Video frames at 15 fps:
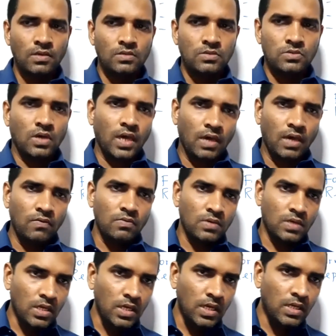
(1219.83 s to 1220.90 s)
So
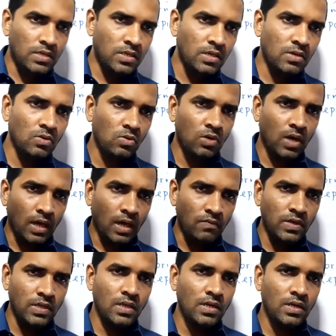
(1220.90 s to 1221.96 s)
creating or
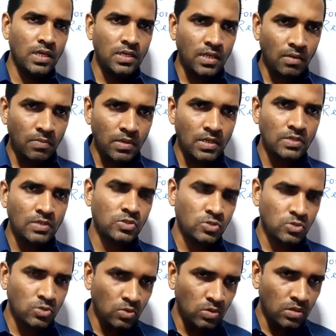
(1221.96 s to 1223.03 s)
having a database
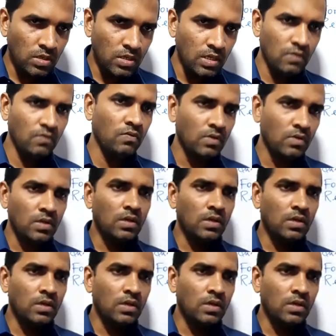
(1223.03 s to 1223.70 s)
should give